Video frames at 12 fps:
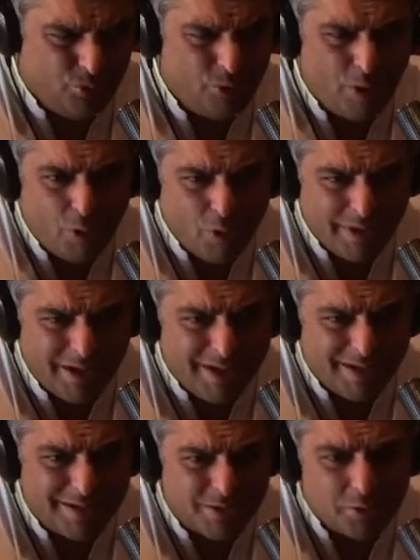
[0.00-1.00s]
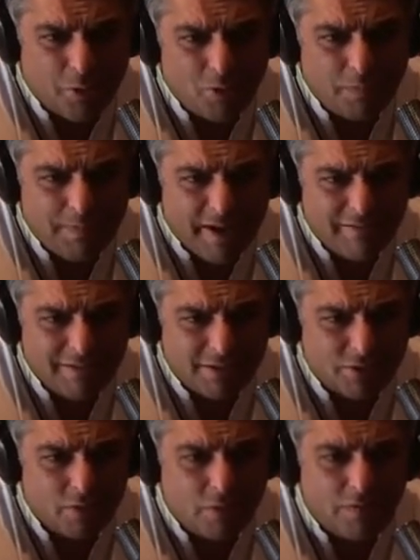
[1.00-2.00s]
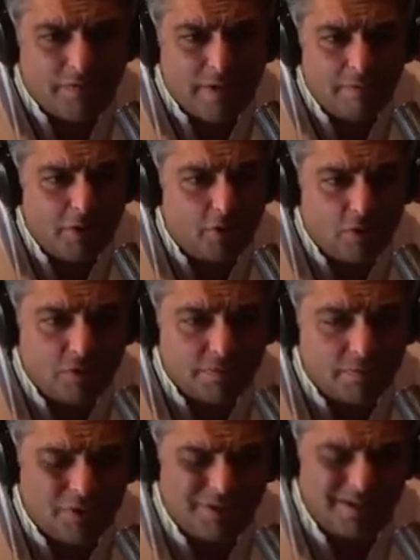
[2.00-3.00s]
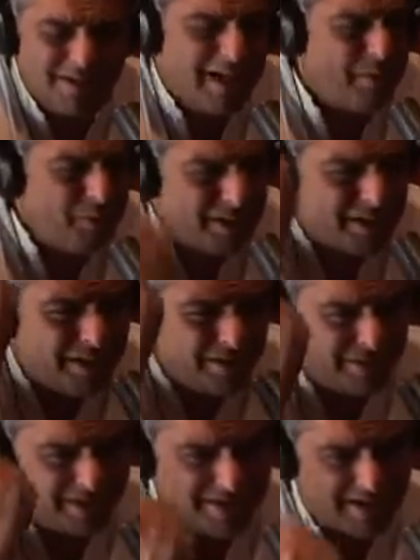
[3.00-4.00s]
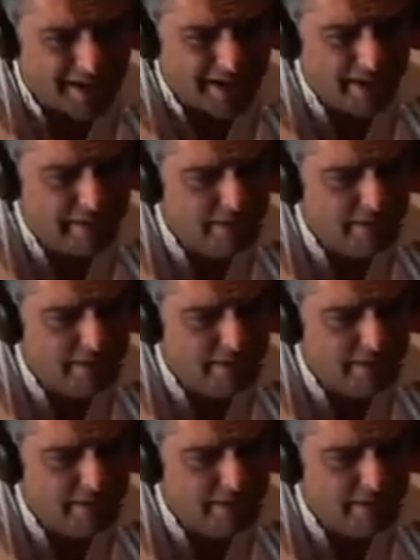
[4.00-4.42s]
To our own kids, to our own parents, to our own family, to our own spouses. I'm going to kill this guy.